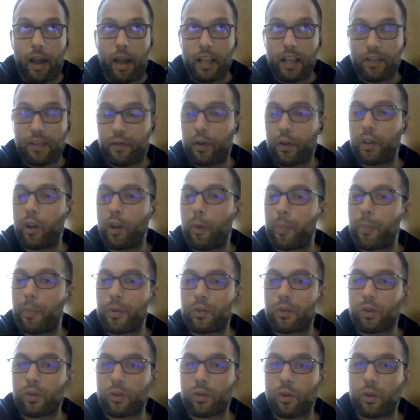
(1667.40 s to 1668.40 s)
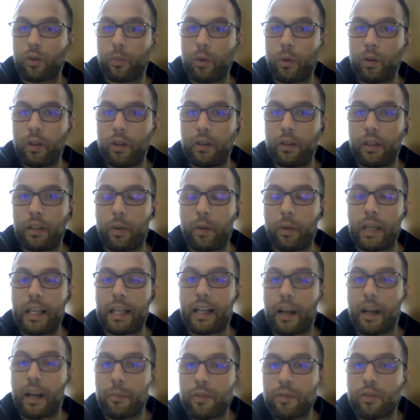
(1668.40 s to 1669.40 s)
As for the open source community, when
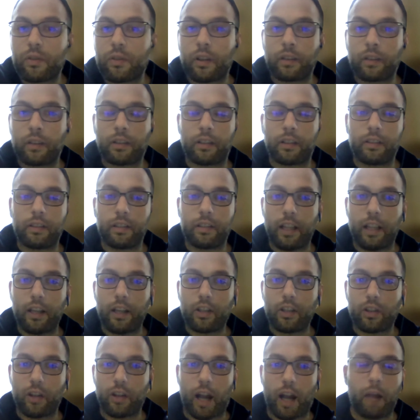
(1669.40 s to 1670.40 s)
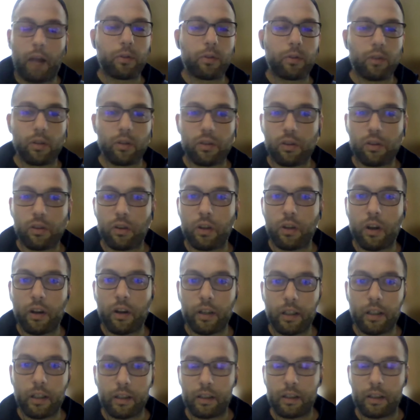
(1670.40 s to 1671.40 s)
it comes to standardization, I was also
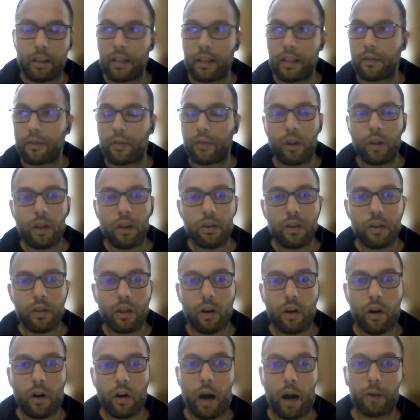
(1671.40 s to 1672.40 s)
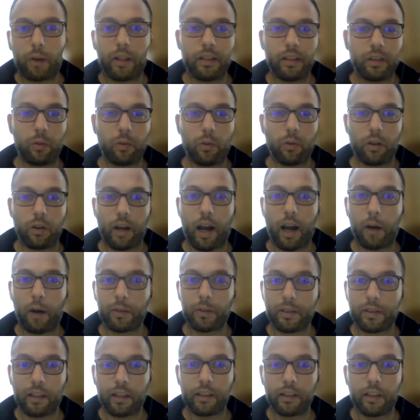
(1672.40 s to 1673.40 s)
learning this a few years ago. How does it work? How
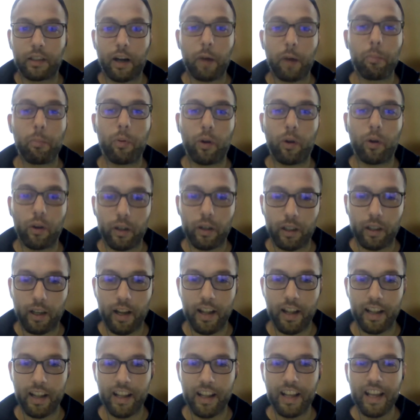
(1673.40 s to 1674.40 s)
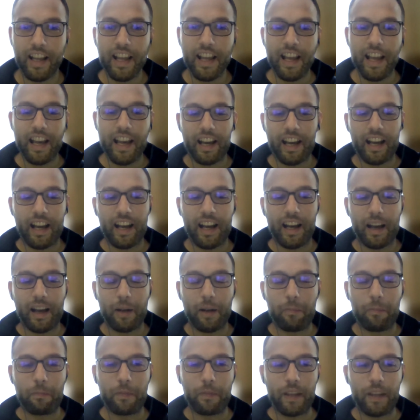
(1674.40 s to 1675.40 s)
standards are born?
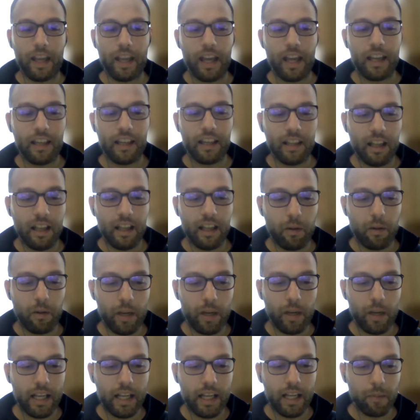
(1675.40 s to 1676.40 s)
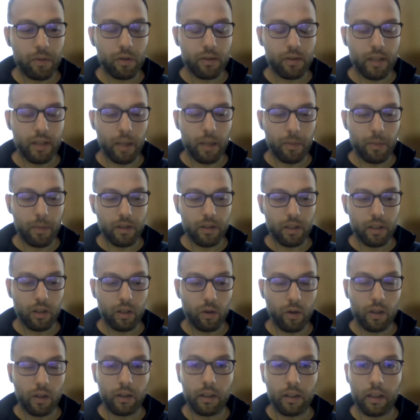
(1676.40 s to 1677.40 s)
And when it comes to
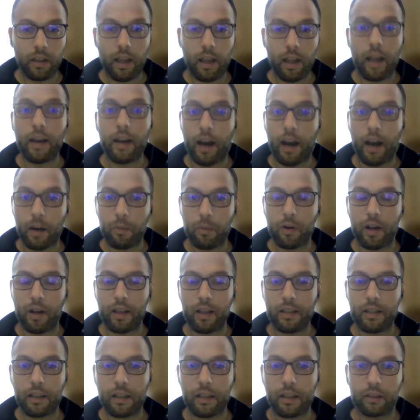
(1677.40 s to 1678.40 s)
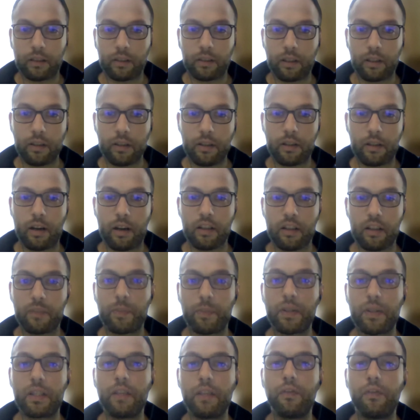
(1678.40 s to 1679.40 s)
cybersecurity and harmonized standards, there are
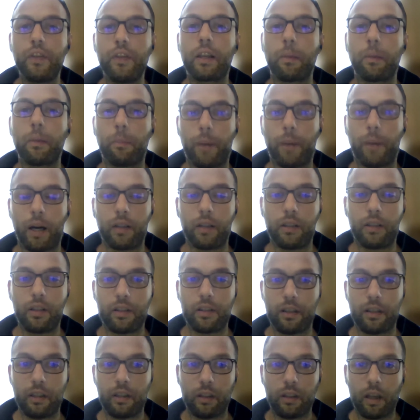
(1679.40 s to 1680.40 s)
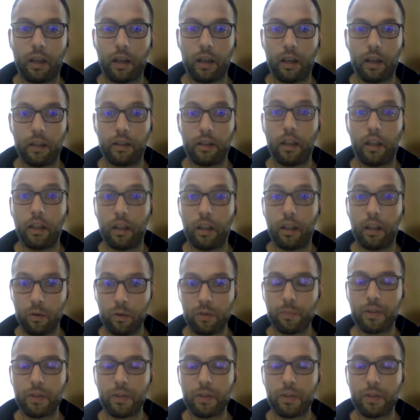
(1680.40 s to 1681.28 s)
specific bodies in the EU